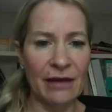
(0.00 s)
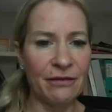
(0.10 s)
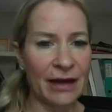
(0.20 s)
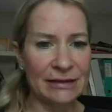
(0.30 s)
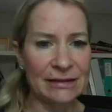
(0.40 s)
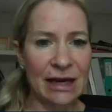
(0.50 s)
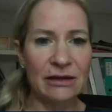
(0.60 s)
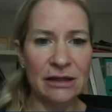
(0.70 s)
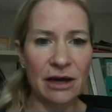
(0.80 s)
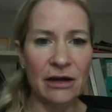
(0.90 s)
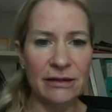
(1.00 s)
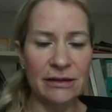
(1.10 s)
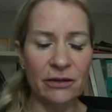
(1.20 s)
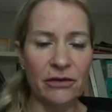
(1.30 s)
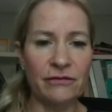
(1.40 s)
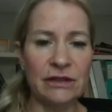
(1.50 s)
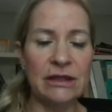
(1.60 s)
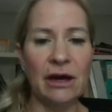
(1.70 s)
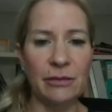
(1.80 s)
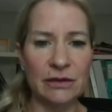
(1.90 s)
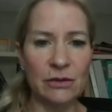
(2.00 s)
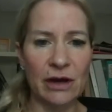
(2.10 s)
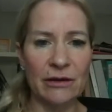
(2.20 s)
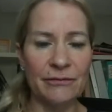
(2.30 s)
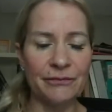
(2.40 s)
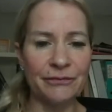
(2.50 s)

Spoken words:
And that's down to us a lot of the time as well.